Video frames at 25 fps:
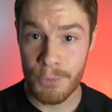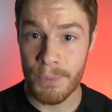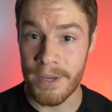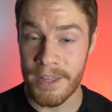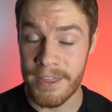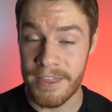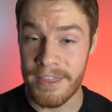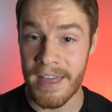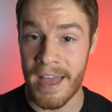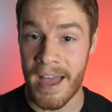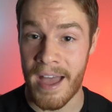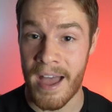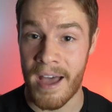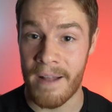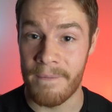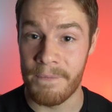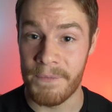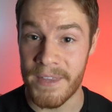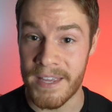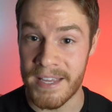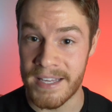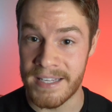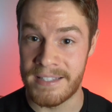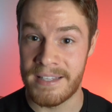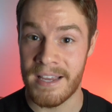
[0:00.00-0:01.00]
with
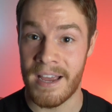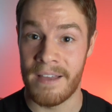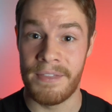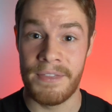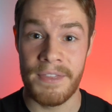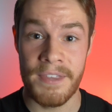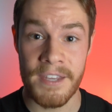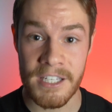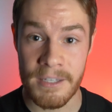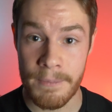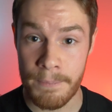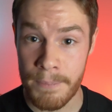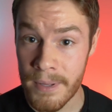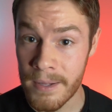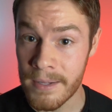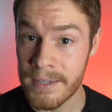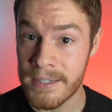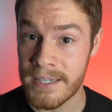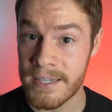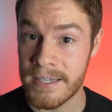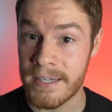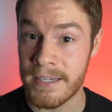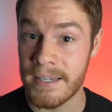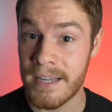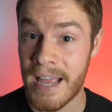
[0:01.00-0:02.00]
that is that this
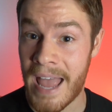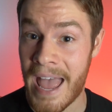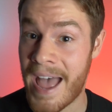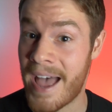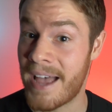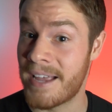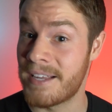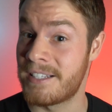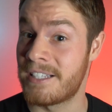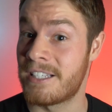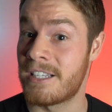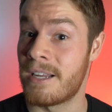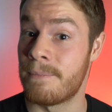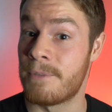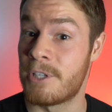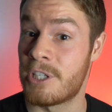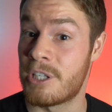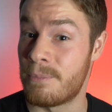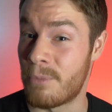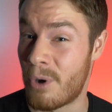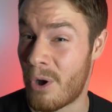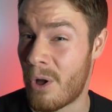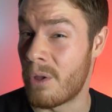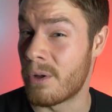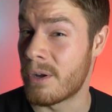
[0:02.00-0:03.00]
building has some
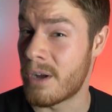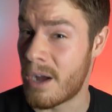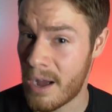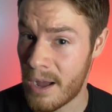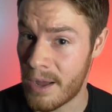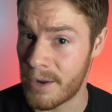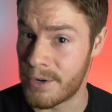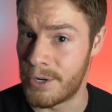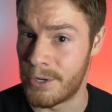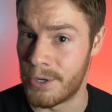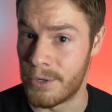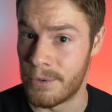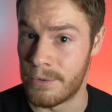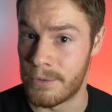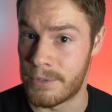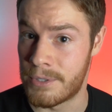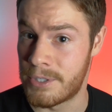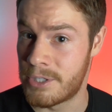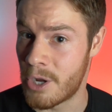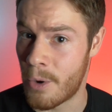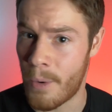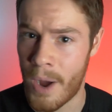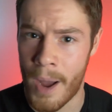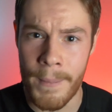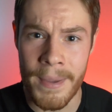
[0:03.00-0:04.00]
small condos.
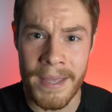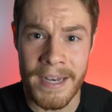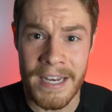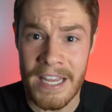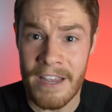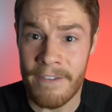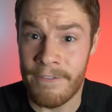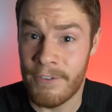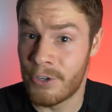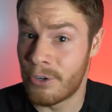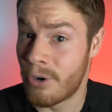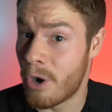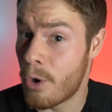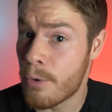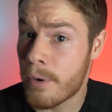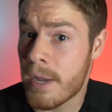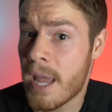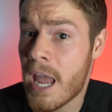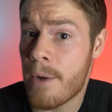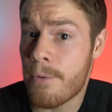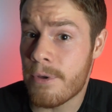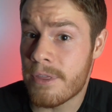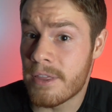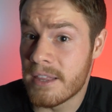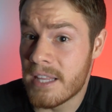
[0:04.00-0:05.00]
So, if you're
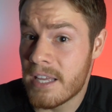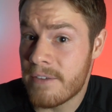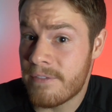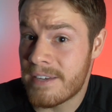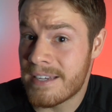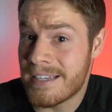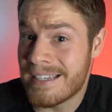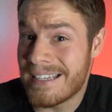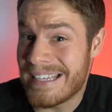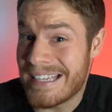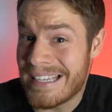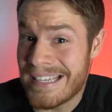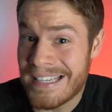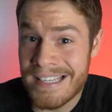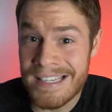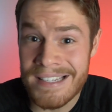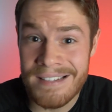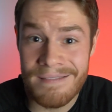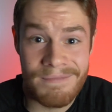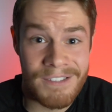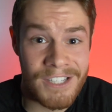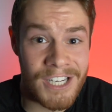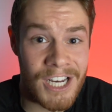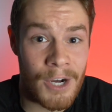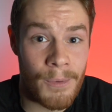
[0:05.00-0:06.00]
okay with living
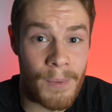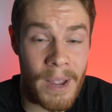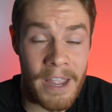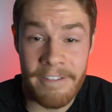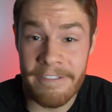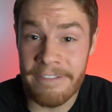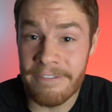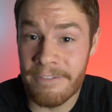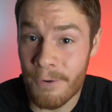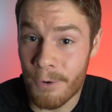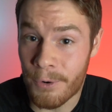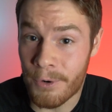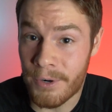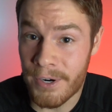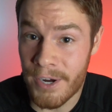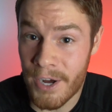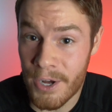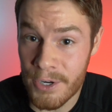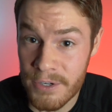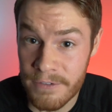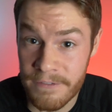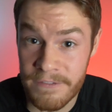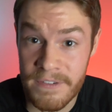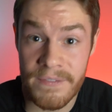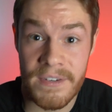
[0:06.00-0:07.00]
in, a
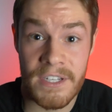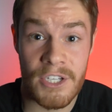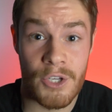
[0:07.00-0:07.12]
450